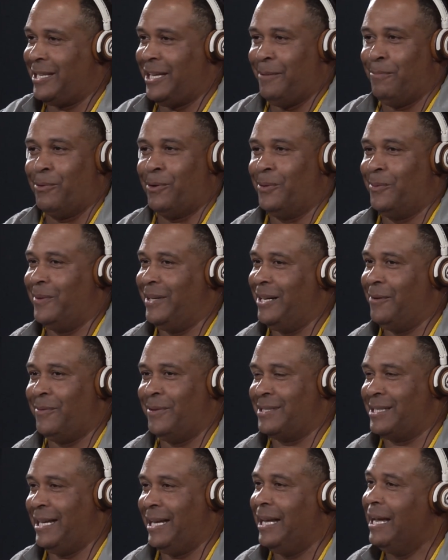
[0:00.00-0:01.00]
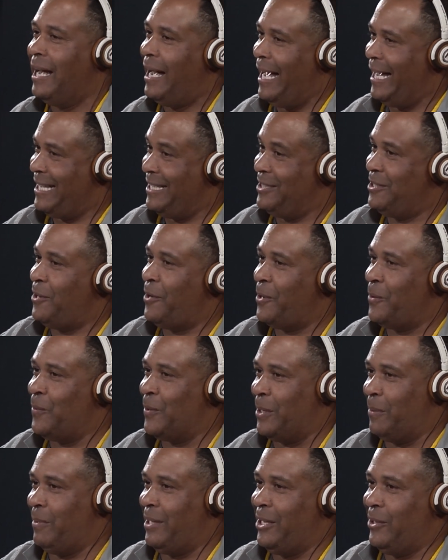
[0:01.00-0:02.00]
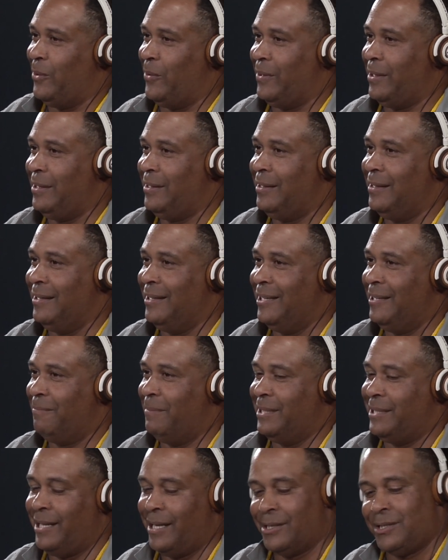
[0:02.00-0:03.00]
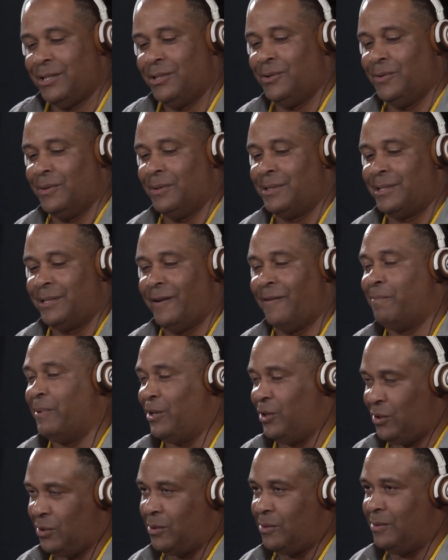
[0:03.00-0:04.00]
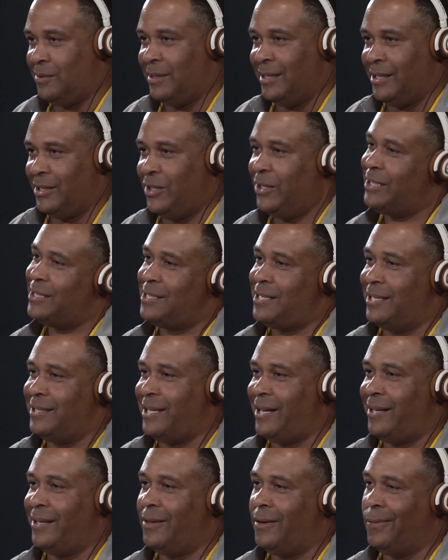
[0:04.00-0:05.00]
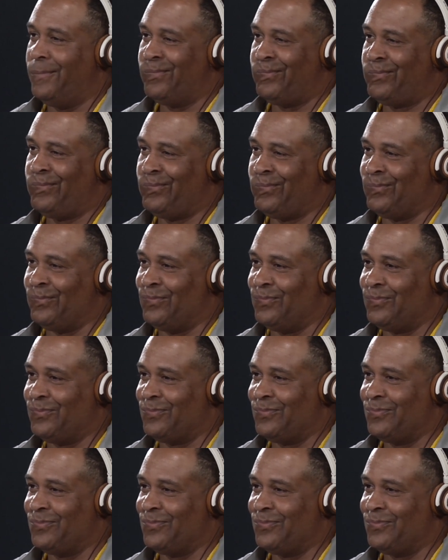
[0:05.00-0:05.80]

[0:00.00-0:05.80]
keyboard or whatever, it's like I can tell you what I'm hearing, but to actually do it yourself. But you, you can sit down and go, hmm,